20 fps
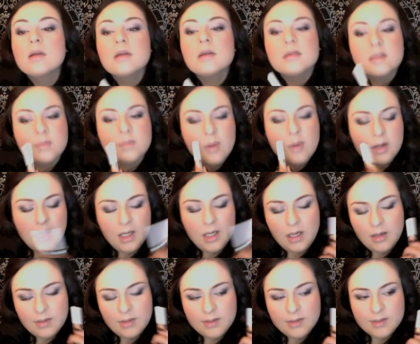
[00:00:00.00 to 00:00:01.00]
spot
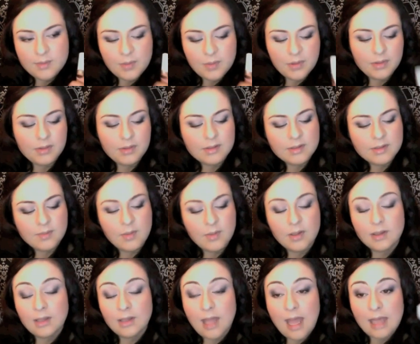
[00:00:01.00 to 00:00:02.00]
here and
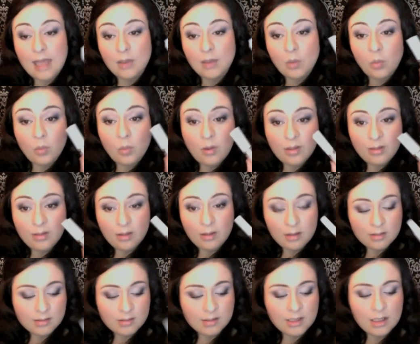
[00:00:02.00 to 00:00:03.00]
spot that with the
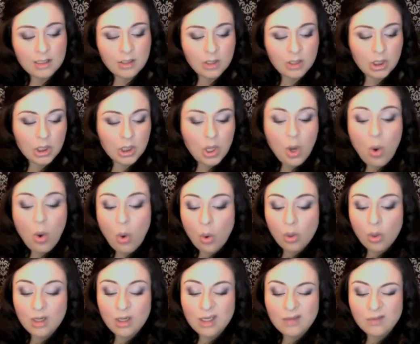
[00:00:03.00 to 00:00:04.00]
concealer,
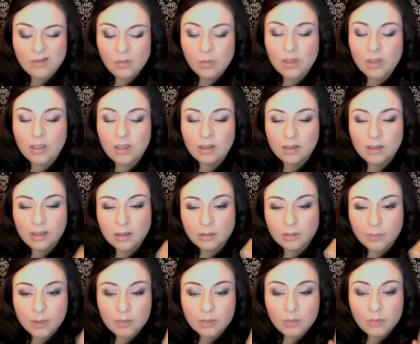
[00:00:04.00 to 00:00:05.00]
or even with a little
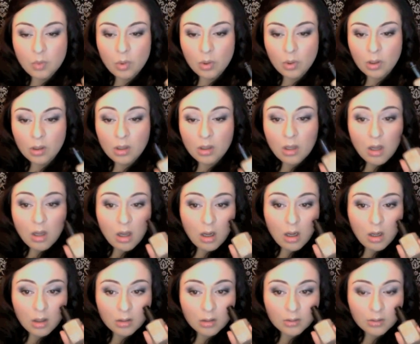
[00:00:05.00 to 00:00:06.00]
bit more
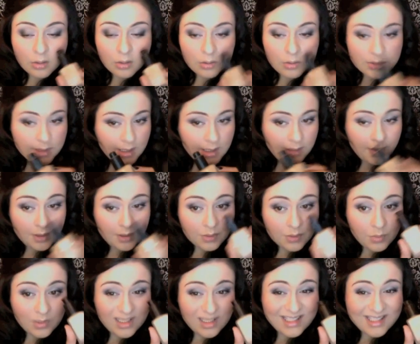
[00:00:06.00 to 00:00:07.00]
on those areas
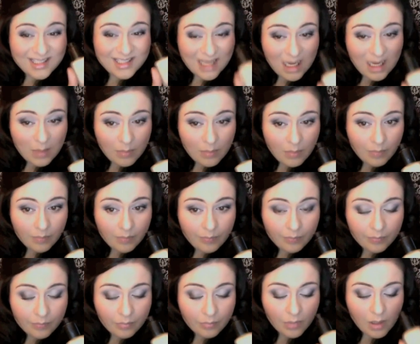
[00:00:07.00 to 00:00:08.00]
with the same
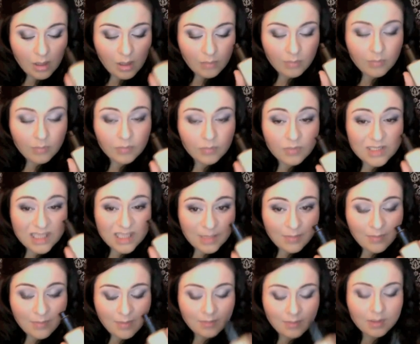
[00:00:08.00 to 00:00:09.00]

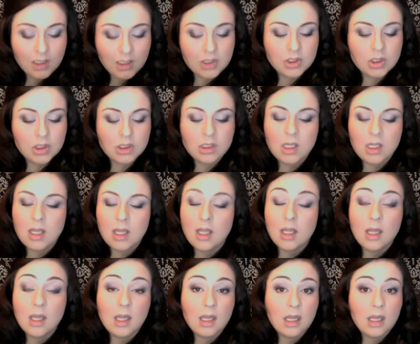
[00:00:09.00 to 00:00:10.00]
foundation,
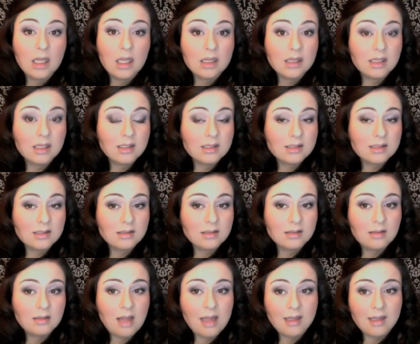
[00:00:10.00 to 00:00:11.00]
and that
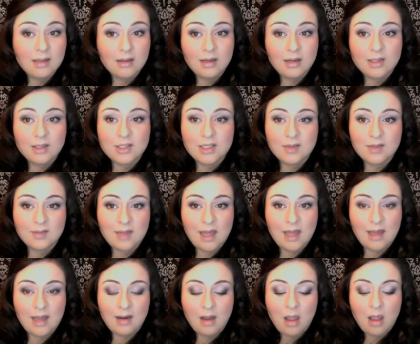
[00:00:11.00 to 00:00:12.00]
I couldn't achieve
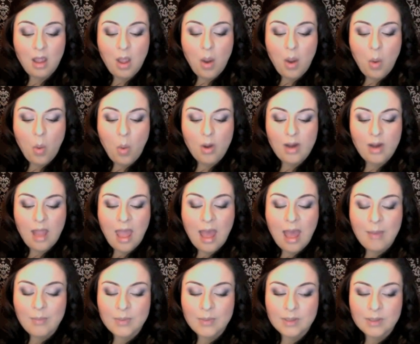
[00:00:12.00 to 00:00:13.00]
that. What
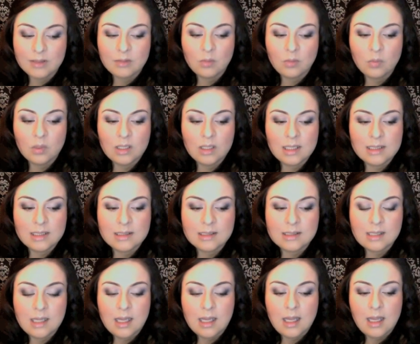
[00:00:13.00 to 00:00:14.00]
happened
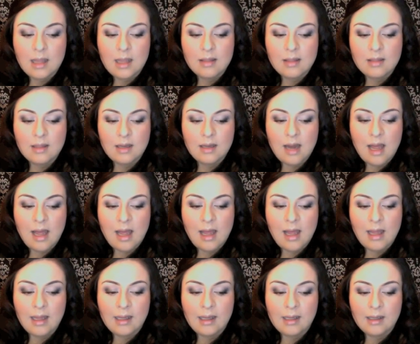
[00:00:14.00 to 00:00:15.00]
was that
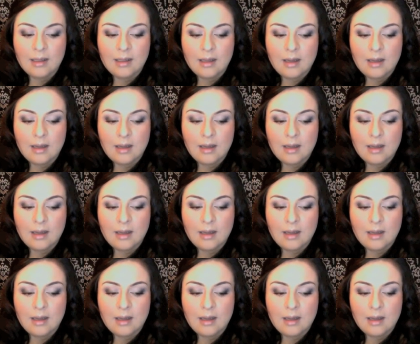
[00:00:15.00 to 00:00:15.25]
I